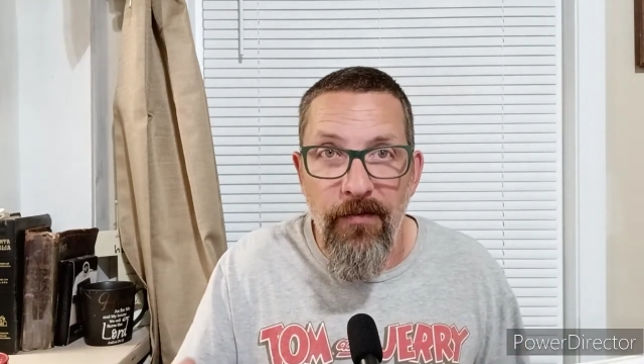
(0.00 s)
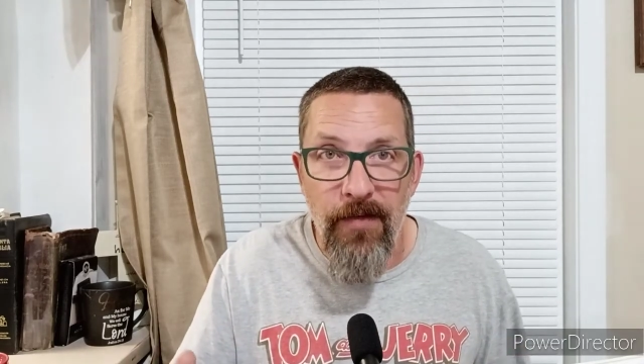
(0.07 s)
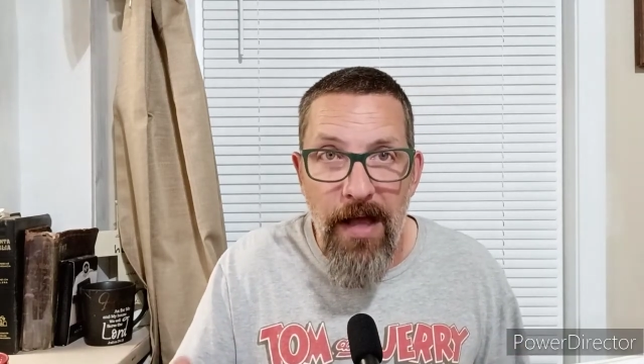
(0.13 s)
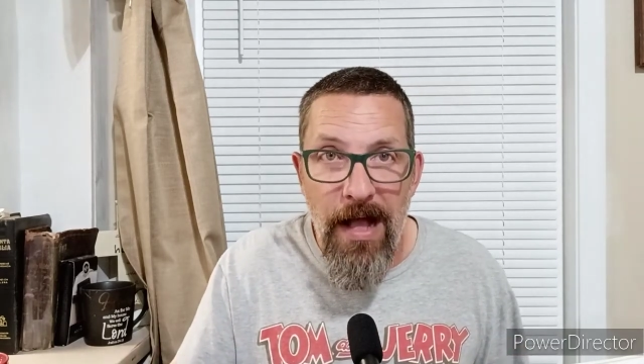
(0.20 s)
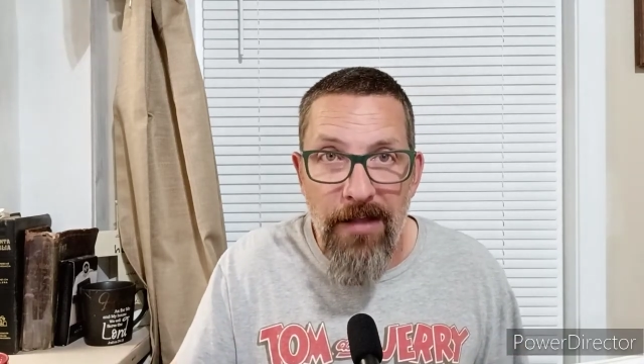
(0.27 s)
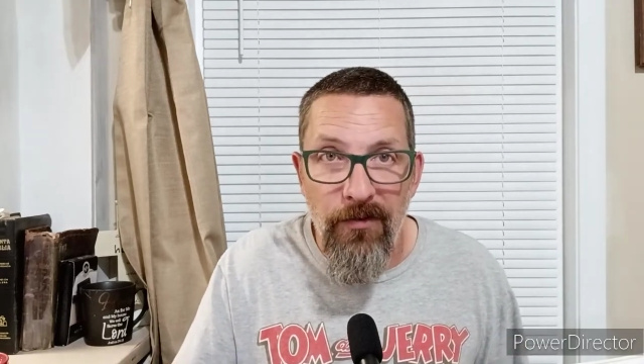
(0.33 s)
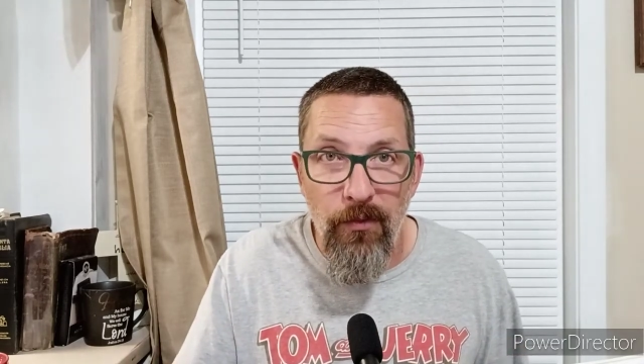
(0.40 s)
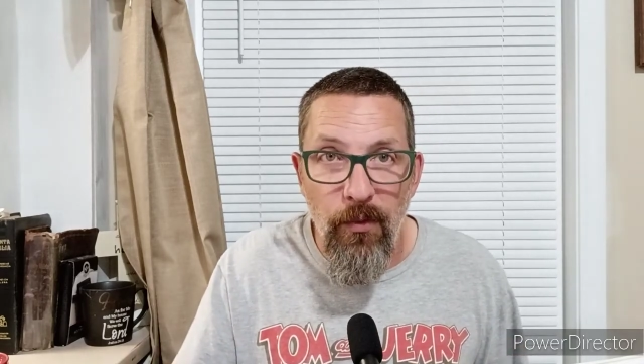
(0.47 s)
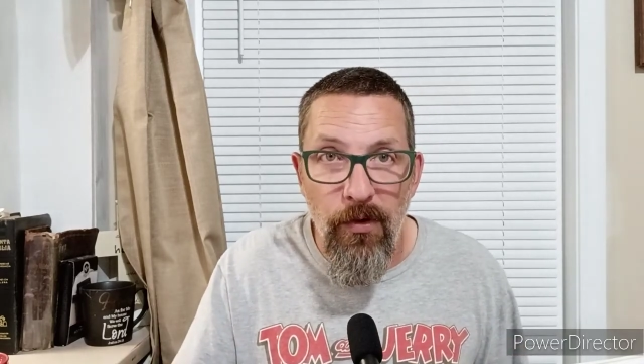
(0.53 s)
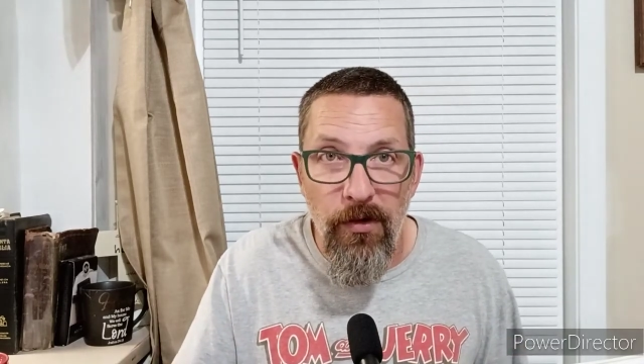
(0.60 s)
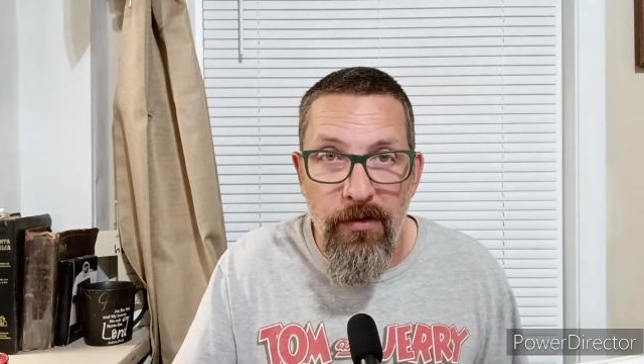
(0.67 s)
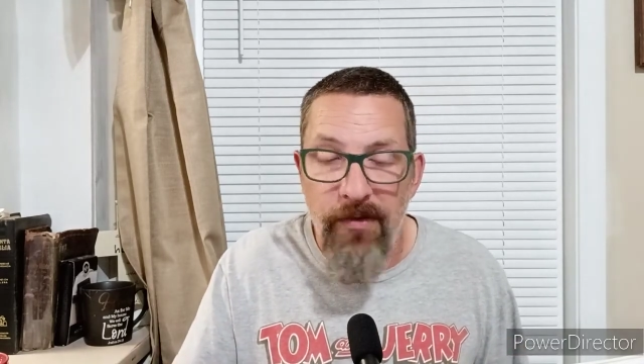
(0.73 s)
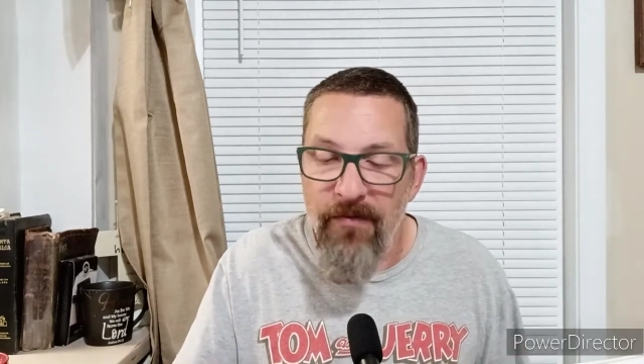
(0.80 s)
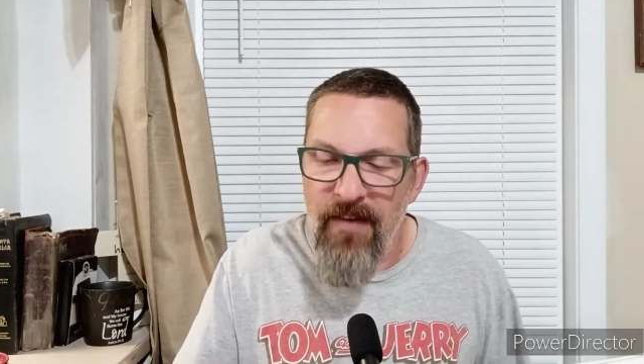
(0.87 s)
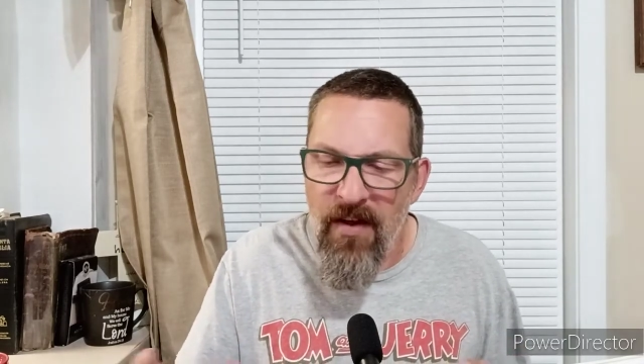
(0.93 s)
of God's
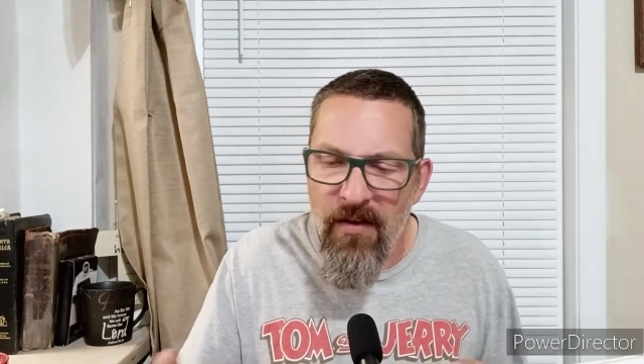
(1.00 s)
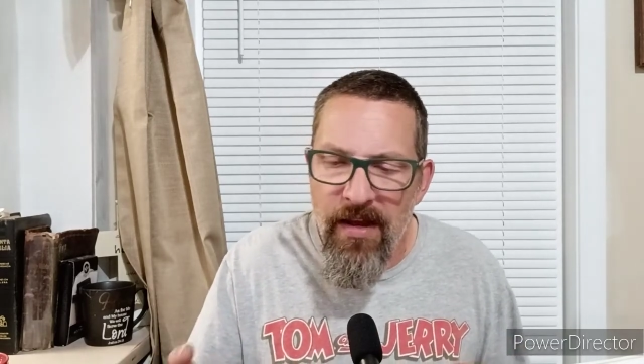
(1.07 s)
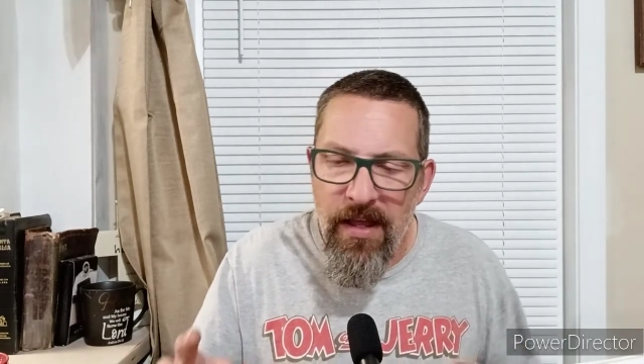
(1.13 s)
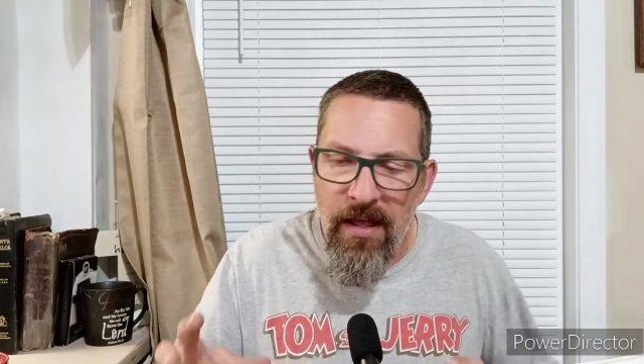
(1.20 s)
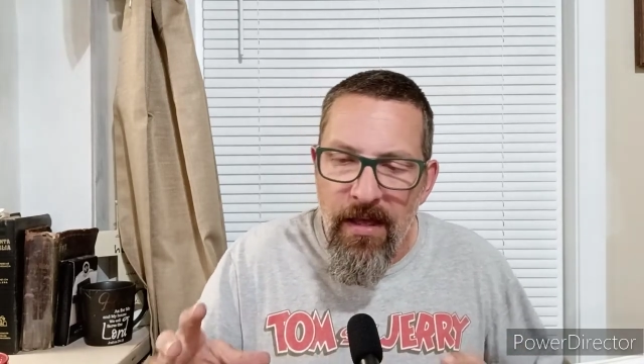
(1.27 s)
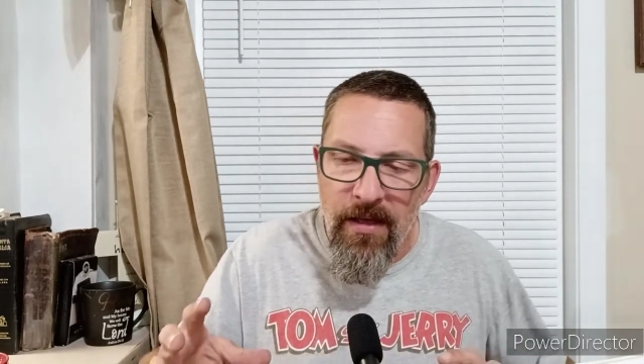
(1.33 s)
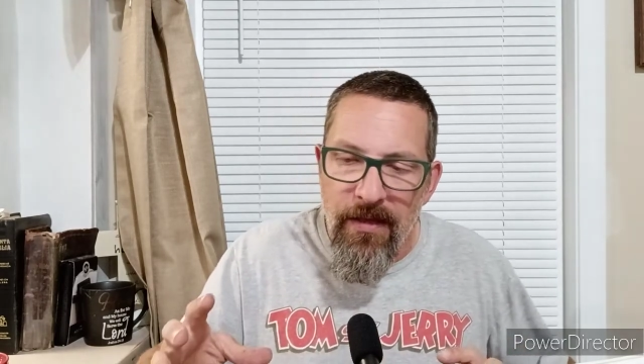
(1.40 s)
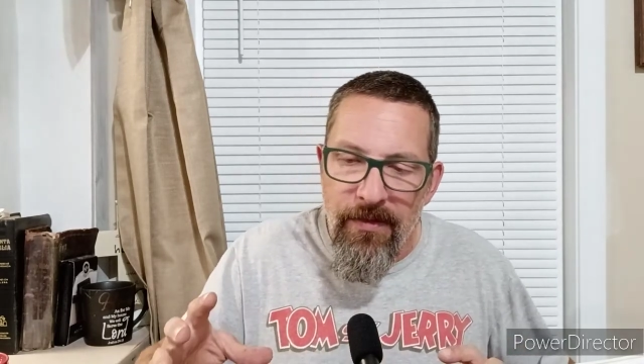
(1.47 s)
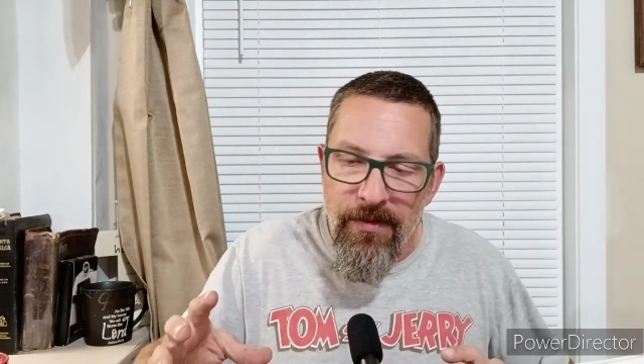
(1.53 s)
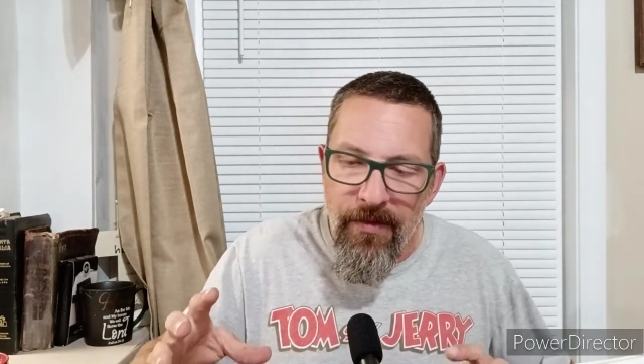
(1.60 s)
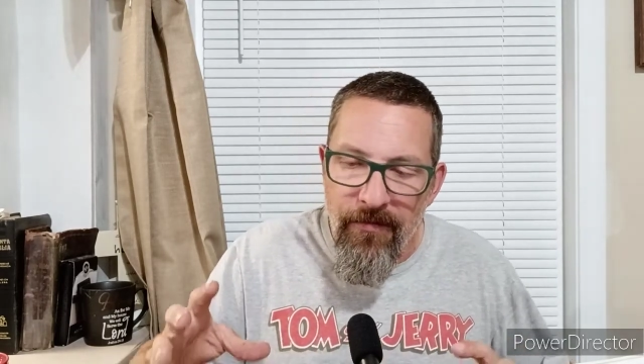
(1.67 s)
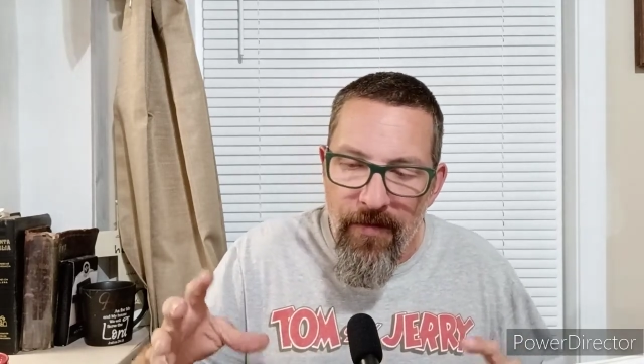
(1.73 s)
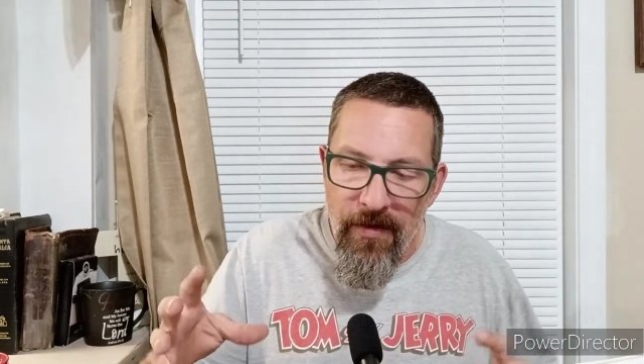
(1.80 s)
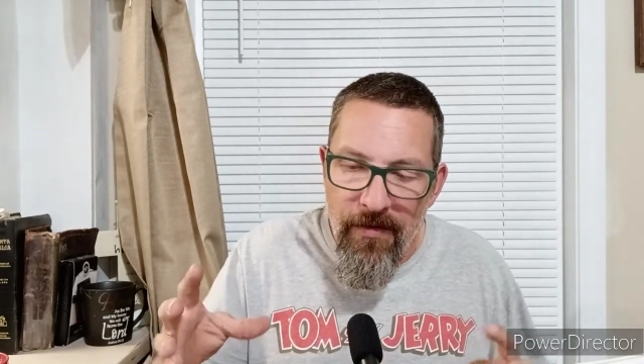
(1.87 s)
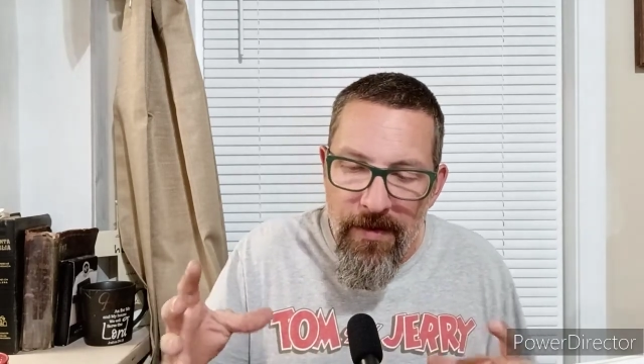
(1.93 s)
word, the
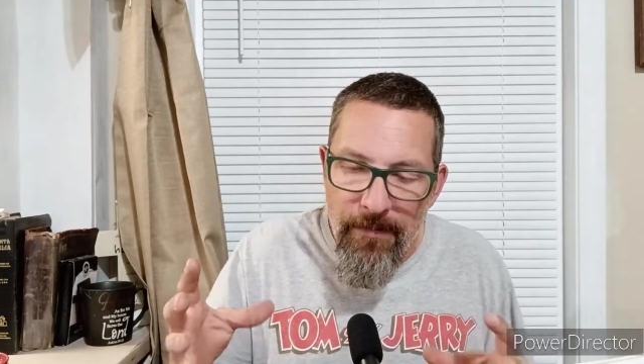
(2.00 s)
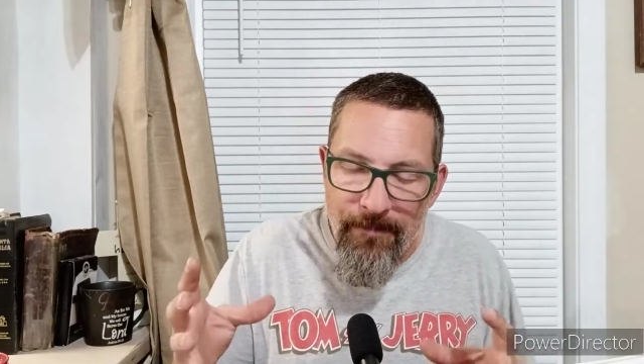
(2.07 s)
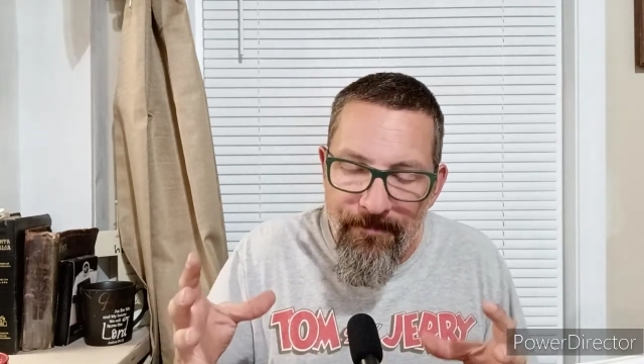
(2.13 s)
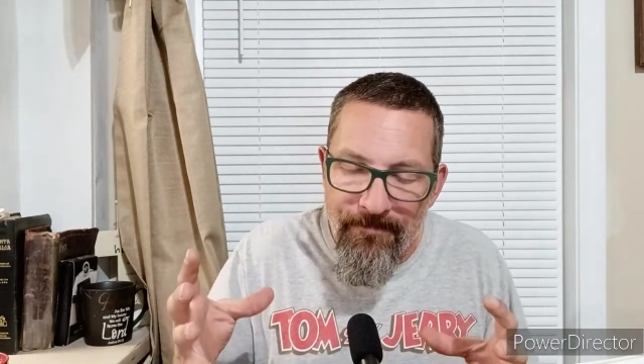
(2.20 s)
very